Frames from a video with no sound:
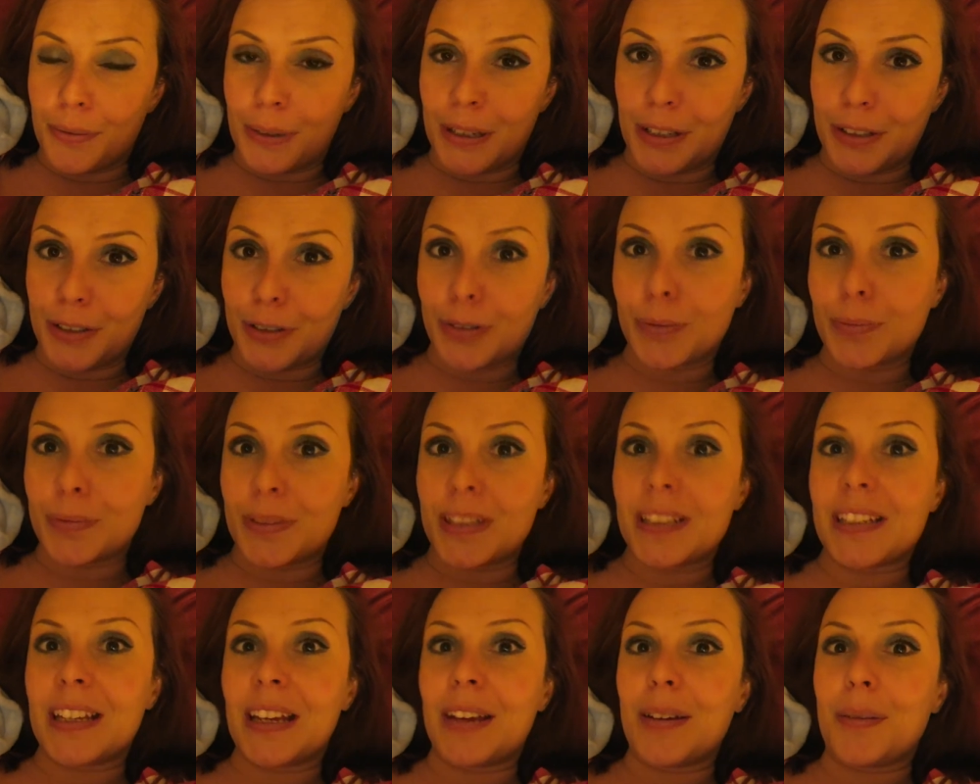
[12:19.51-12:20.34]
We
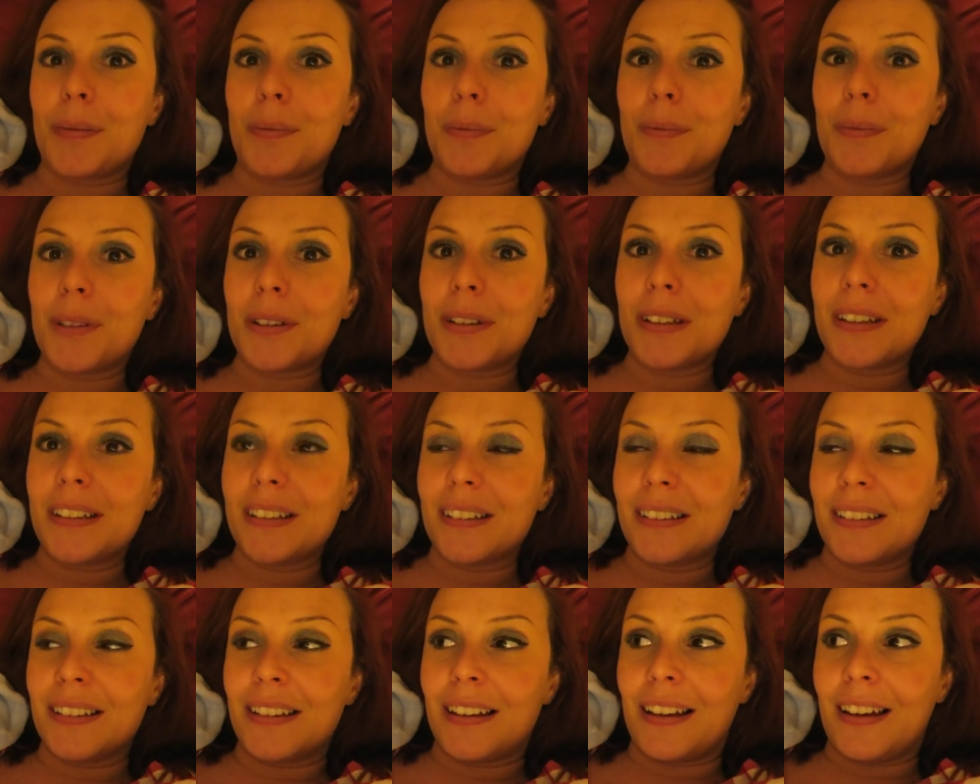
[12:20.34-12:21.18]
adopted him. We,
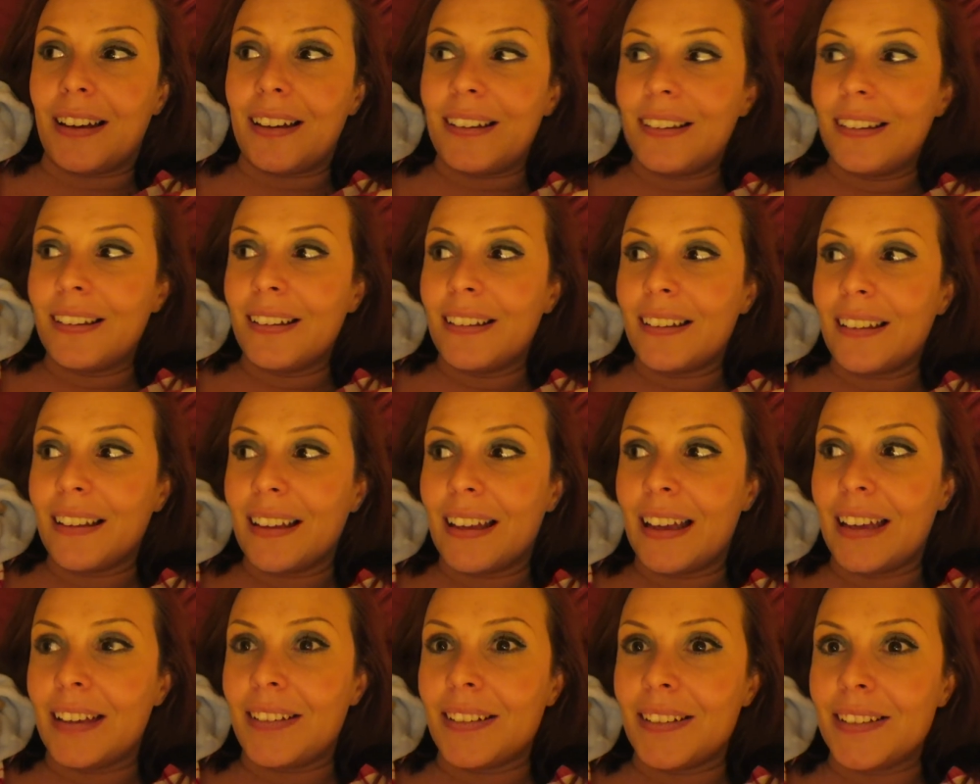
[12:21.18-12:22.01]
you know,
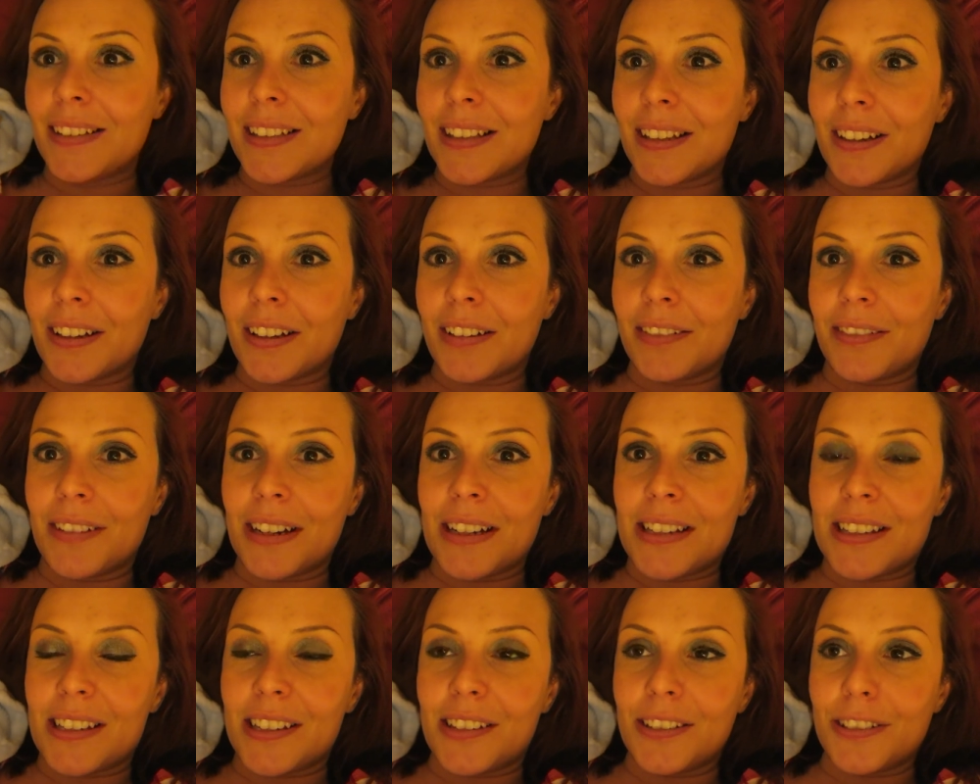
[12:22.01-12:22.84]
he's like a
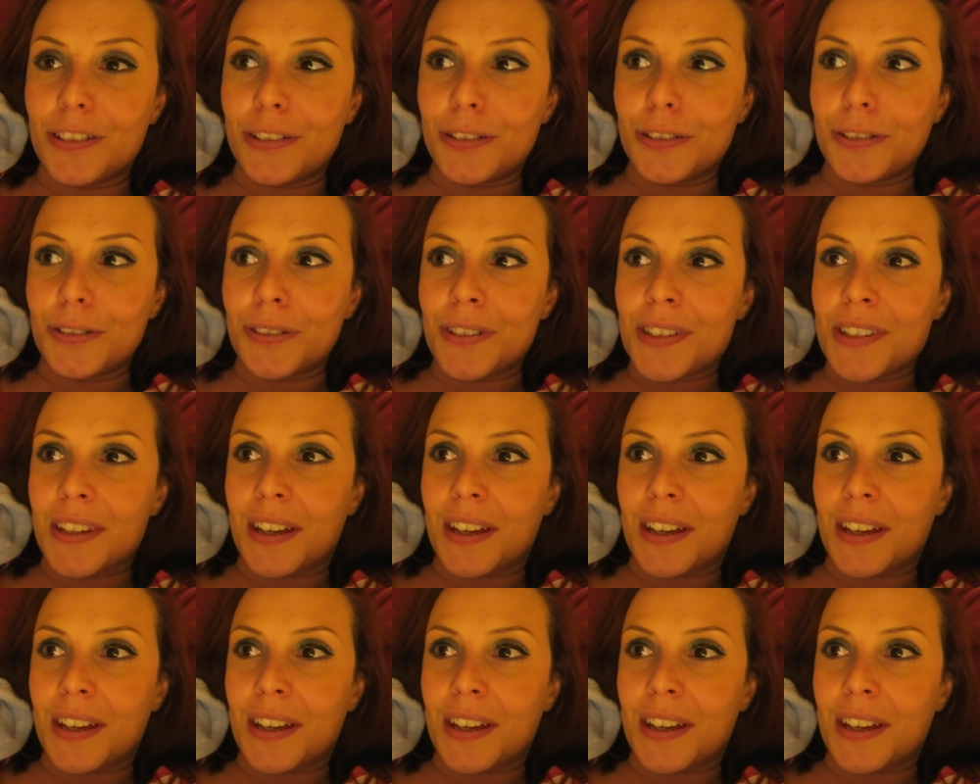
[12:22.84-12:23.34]
rescue dog.